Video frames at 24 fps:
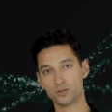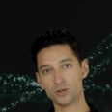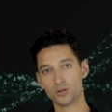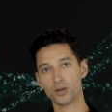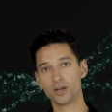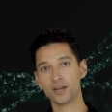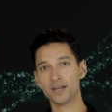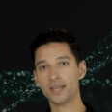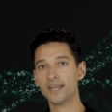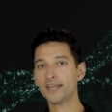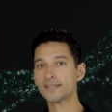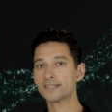so you
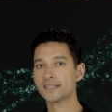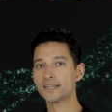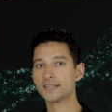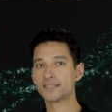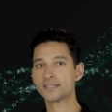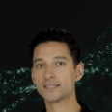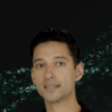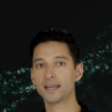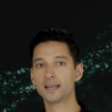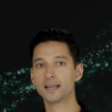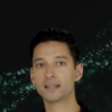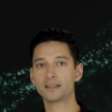can easily
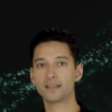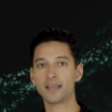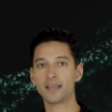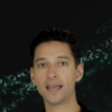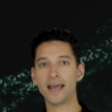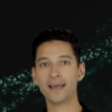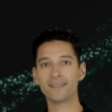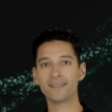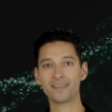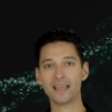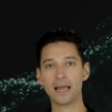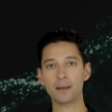sync the
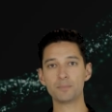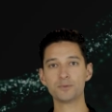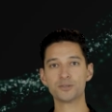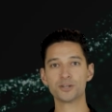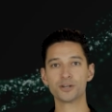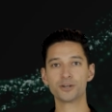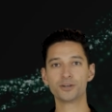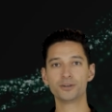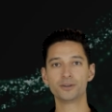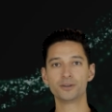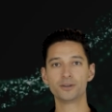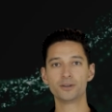hand
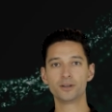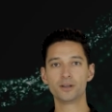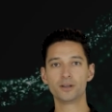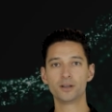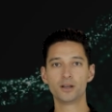capture